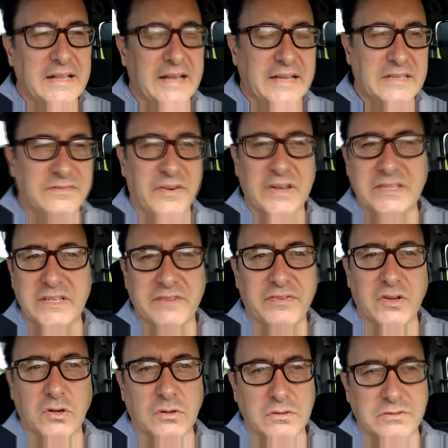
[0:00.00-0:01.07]
it's very
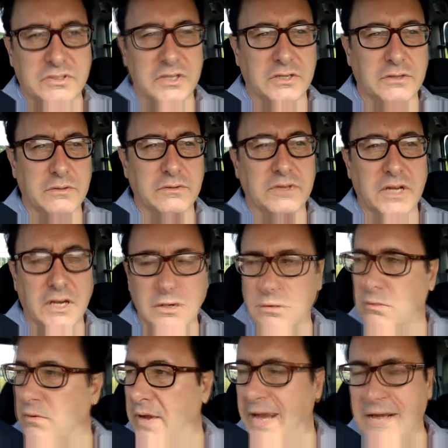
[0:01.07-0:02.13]
difficult to know
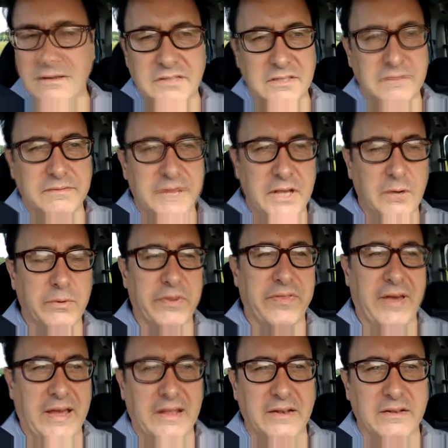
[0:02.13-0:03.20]
how to deal with
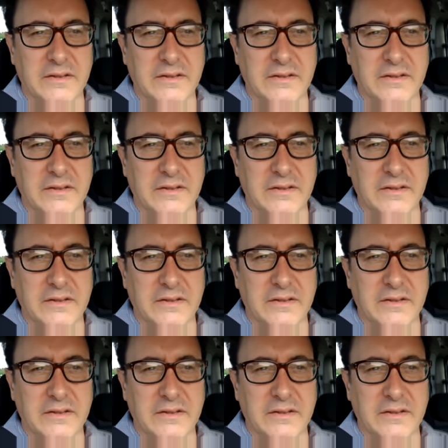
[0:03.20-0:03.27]
that.